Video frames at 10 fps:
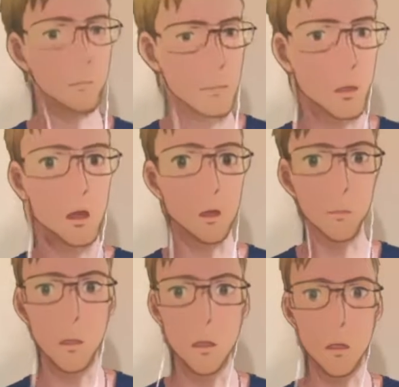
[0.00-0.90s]
Should
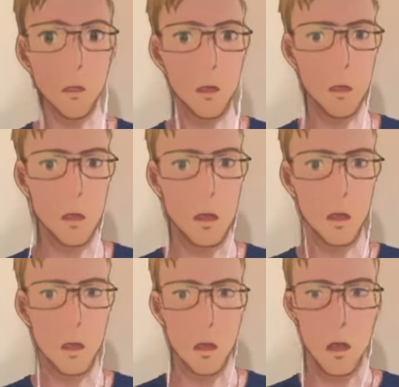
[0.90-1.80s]
be
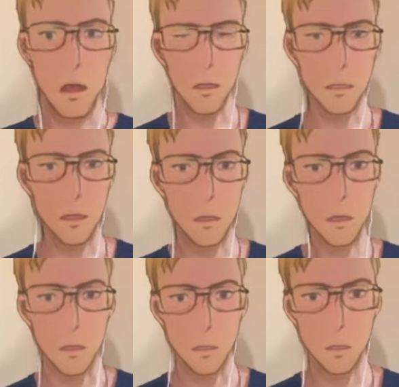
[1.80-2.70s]
exactly
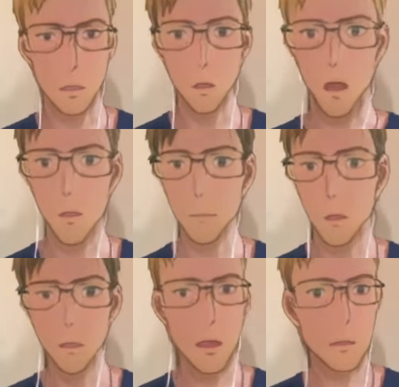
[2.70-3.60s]
this. So I'm not
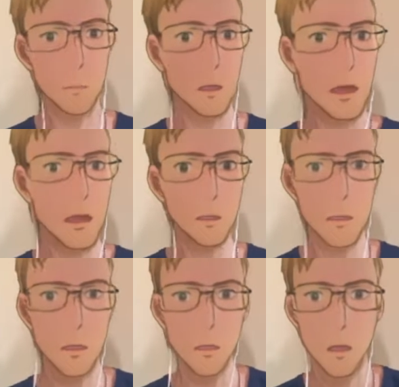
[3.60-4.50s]
an expert yet in
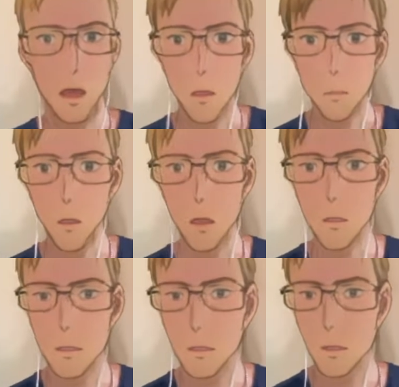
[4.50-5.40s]
this,
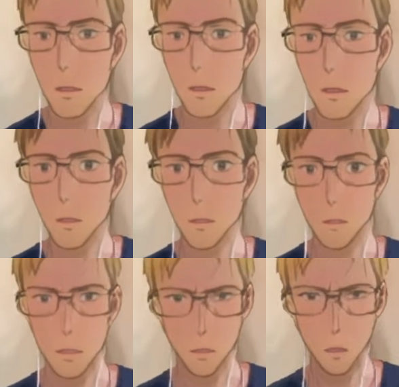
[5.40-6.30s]
but
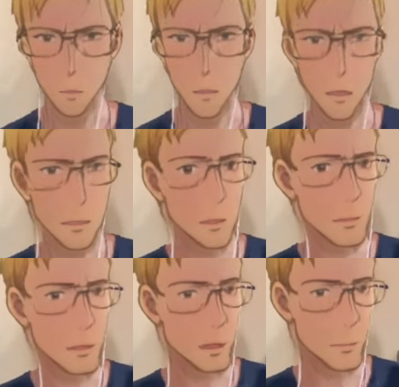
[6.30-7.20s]
let's hope I can give you
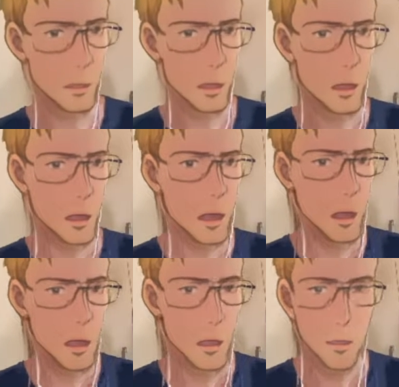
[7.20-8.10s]
some
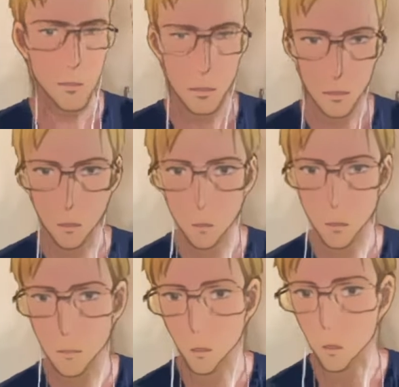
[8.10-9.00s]

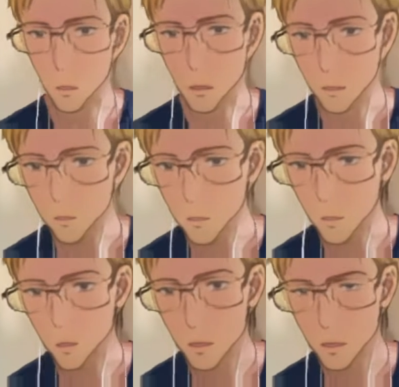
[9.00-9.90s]
useful
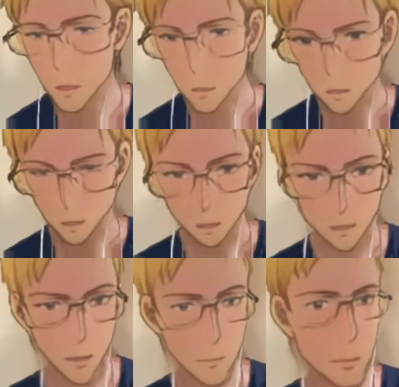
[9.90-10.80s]
first
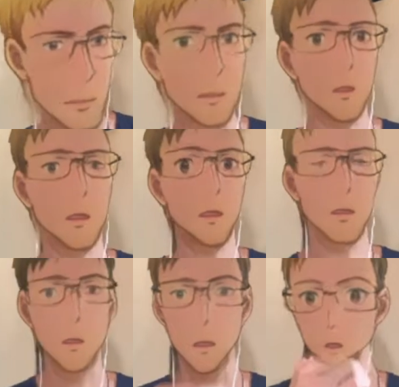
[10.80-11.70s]
steps
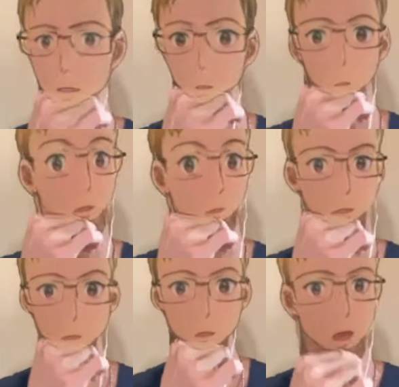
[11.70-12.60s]
on where you
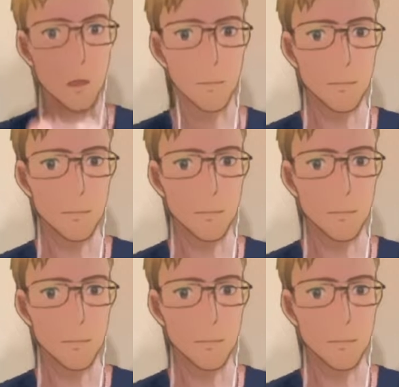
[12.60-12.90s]
can start.